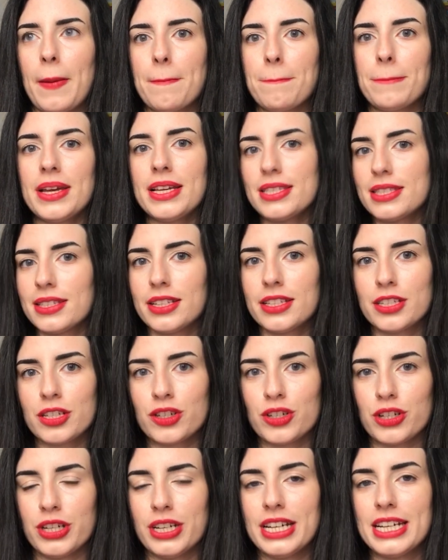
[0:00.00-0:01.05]
his
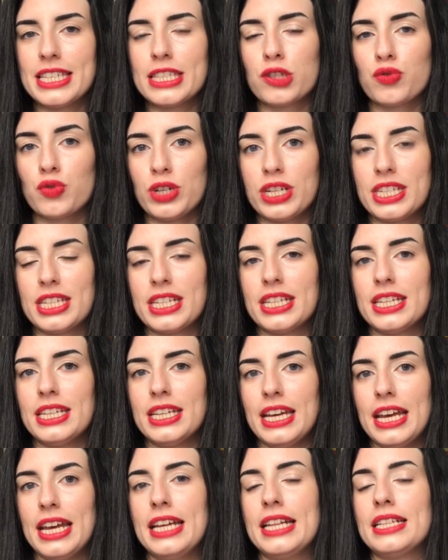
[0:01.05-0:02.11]
literature is written
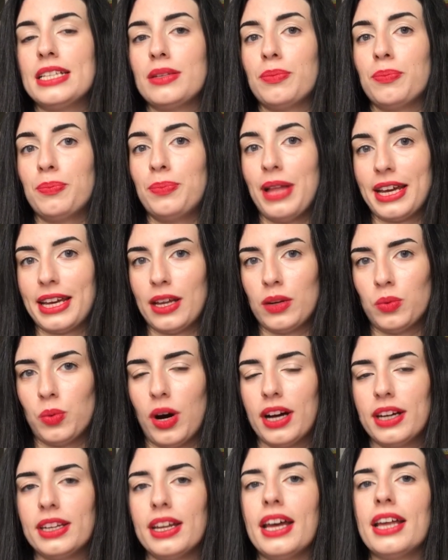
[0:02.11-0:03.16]
in black and
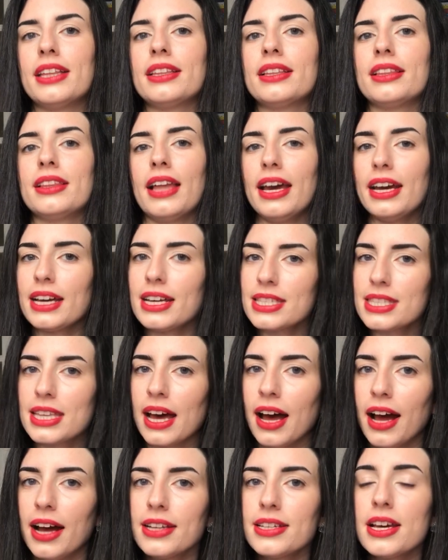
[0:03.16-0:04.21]
white, and like I
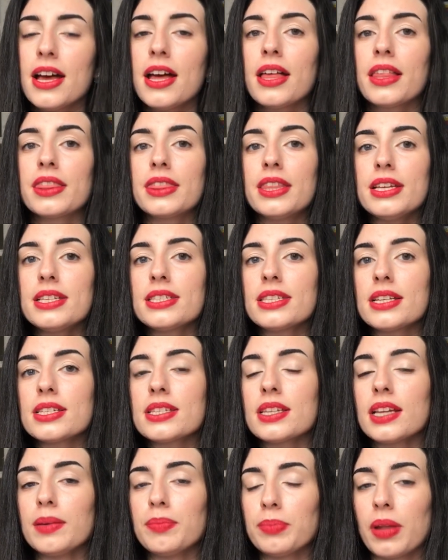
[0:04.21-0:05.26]
said, this
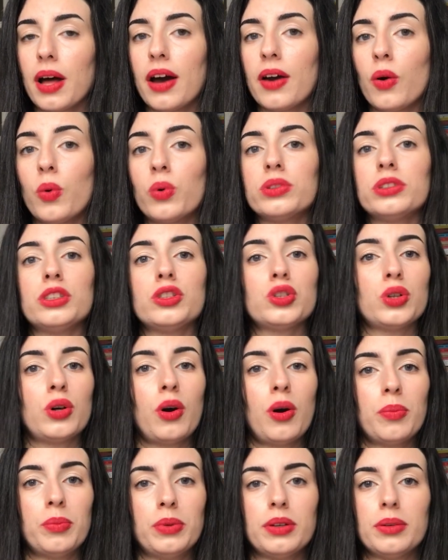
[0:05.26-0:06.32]
doesn't apply only to
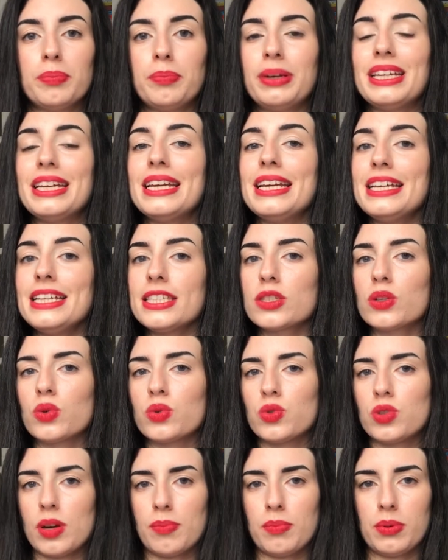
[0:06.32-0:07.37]
Homer, but his
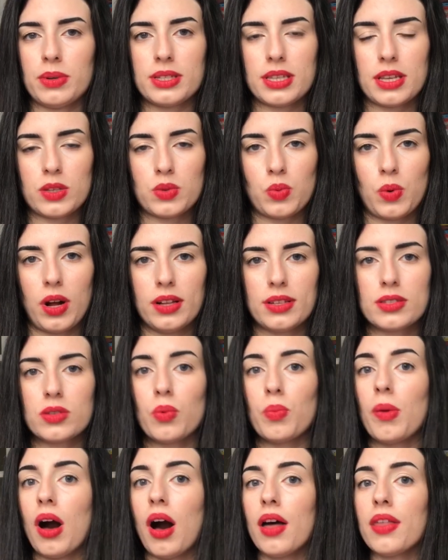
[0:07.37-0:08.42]
contemporaries as well.
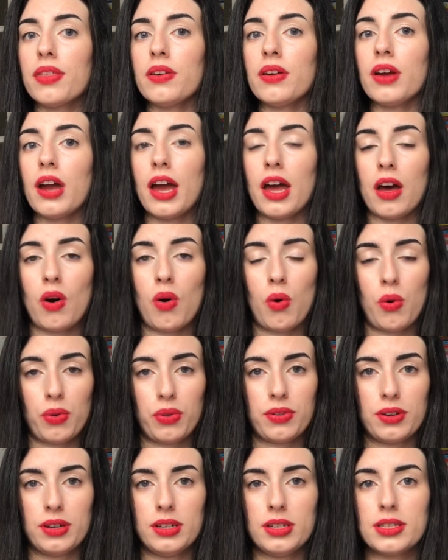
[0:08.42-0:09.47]
Some other
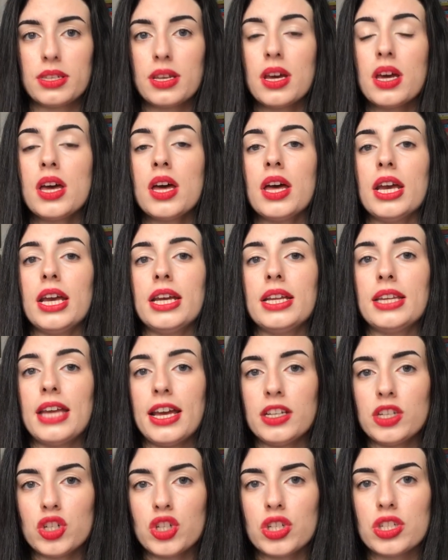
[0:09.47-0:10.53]
authors in
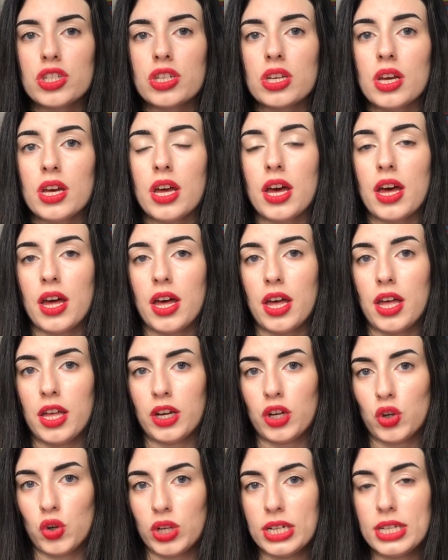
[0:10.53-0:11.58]
ancient
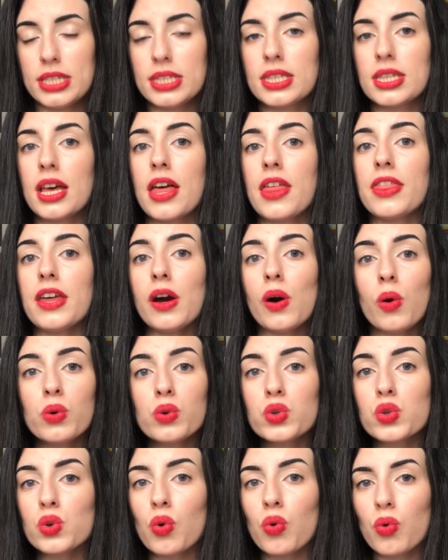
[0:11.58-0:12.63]
Greece, they
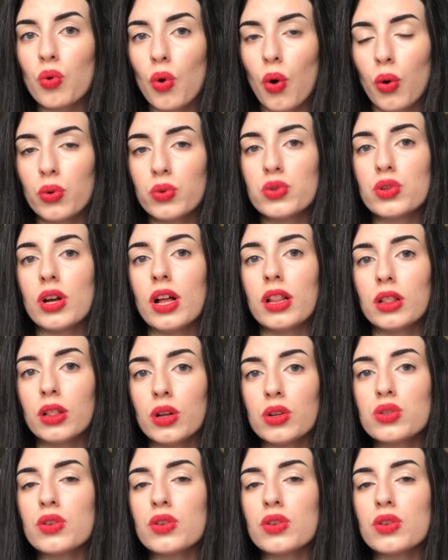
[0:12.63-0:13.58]
also wrote lots